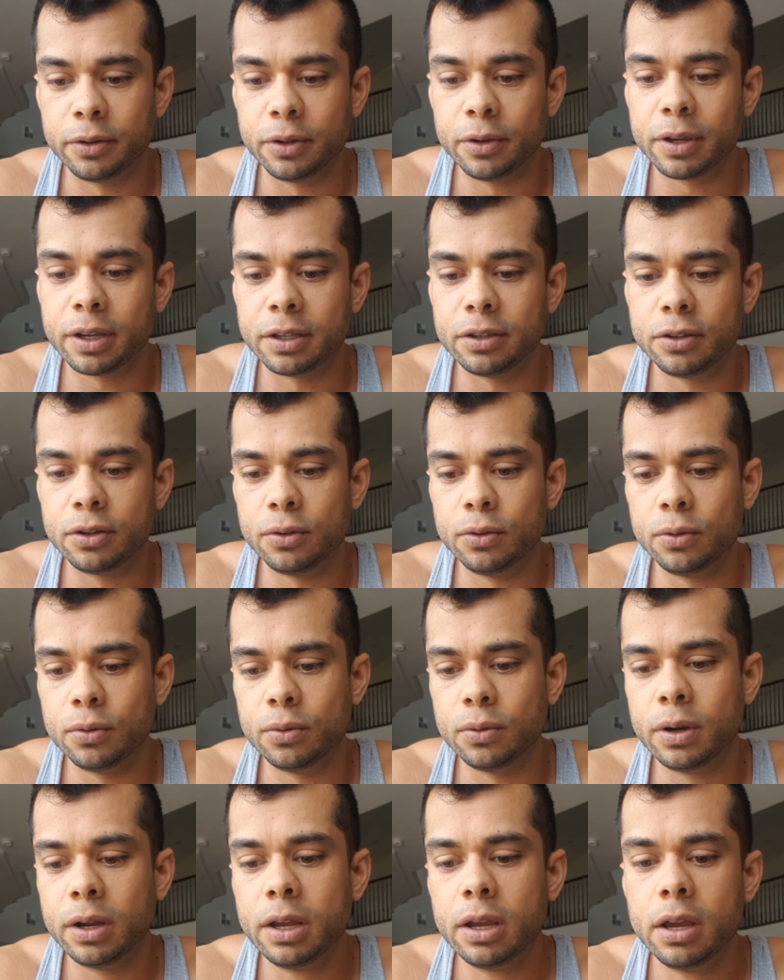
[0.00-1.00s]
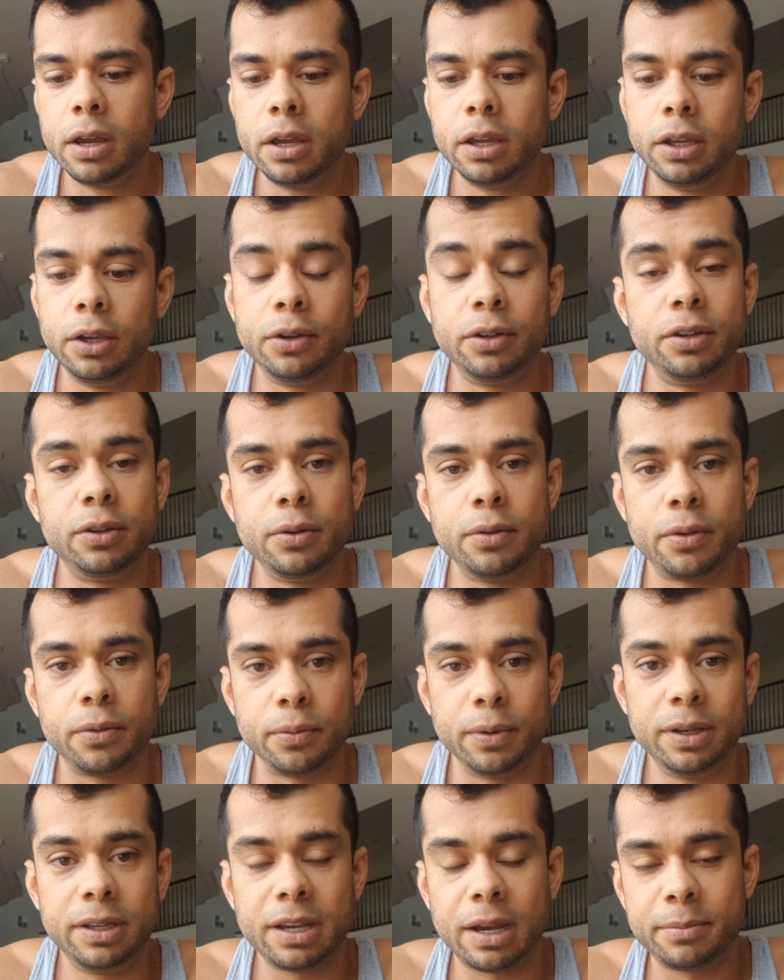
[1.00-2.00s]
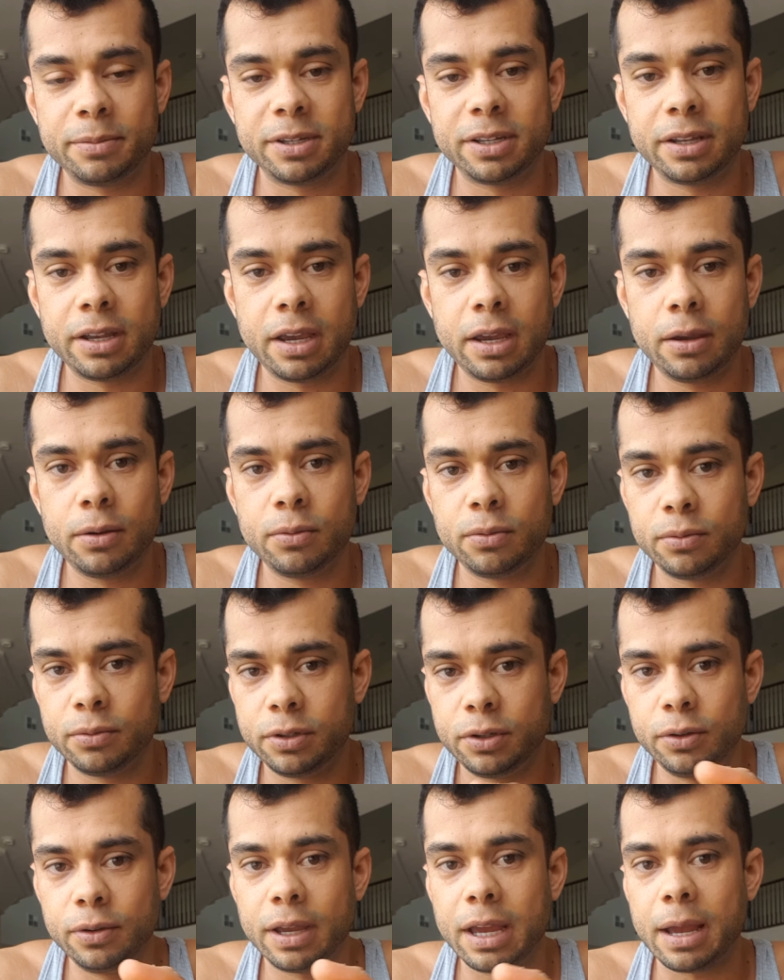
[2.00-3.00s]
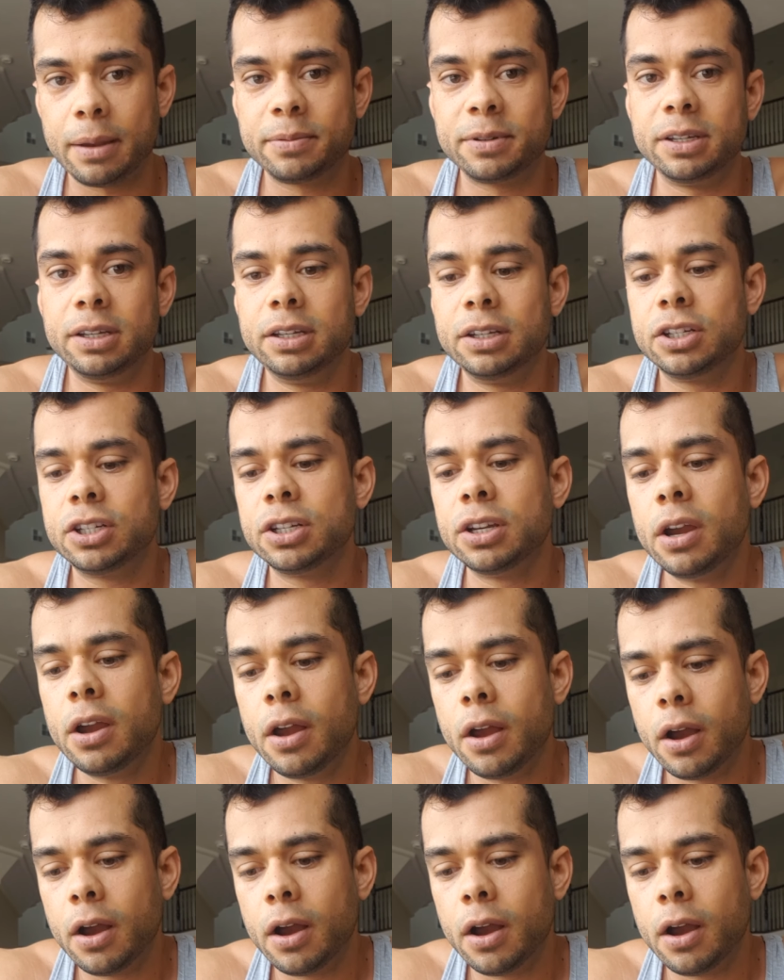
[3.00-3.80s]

you can do you can do three times a day, two caps each.